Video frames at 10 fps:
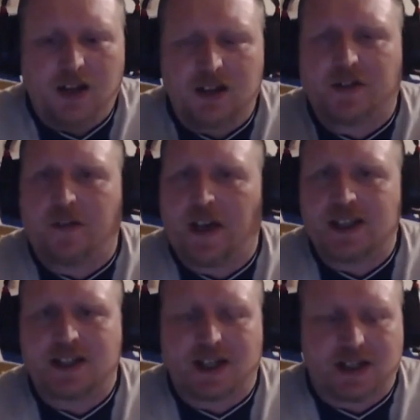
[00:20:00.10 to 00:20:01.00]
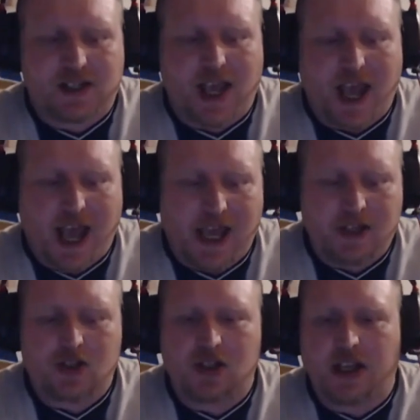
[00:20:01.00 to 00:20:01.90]
the defences
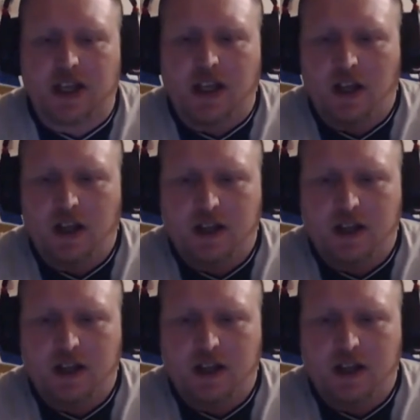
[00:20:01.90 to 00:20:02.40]
actually